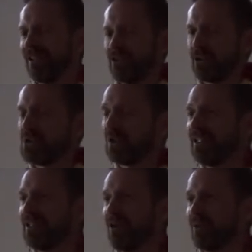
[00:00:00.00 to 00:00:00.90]
to your
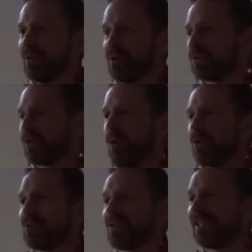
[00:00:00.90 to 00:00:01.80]
ego, who's the one
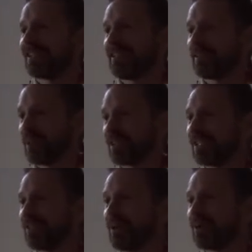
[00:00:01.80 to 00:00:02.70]
who thinks is
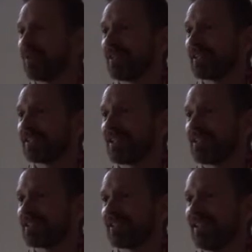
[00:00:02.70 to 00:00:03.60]
perceiving all of these
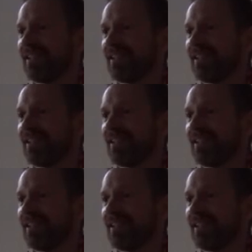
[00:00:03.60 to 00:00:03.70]
things,